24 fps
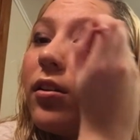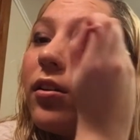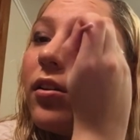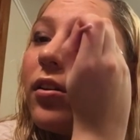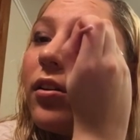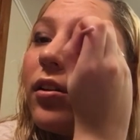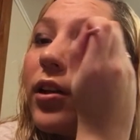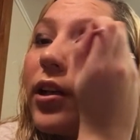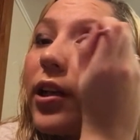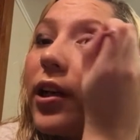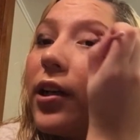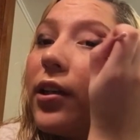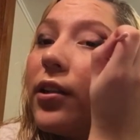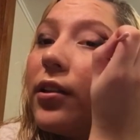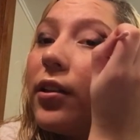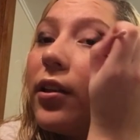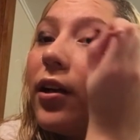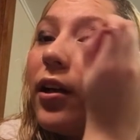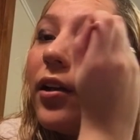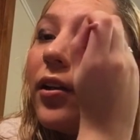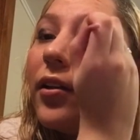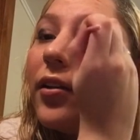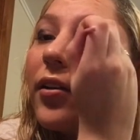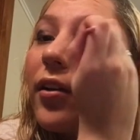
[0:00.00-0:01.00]
like I
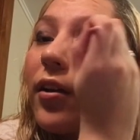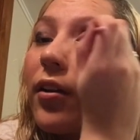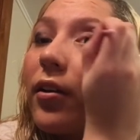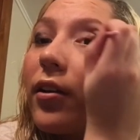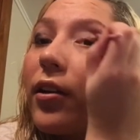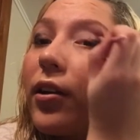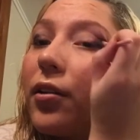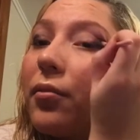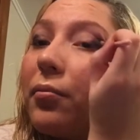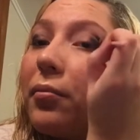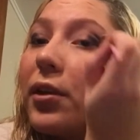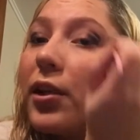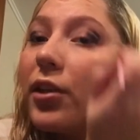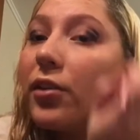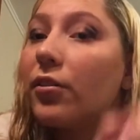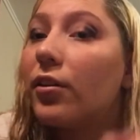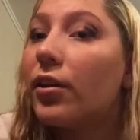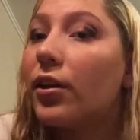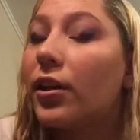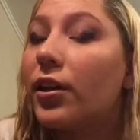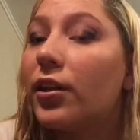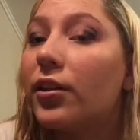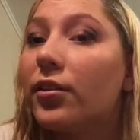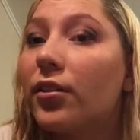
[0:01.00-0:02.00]
said, dark can be
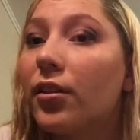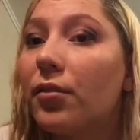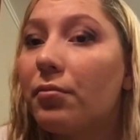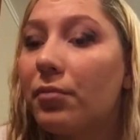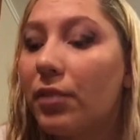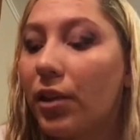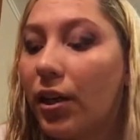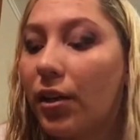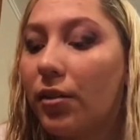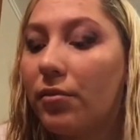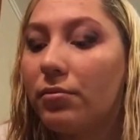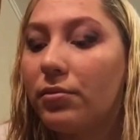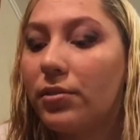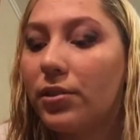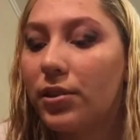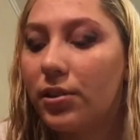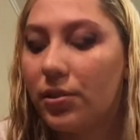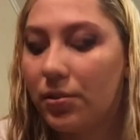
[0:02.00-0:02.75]
tricky sometimes.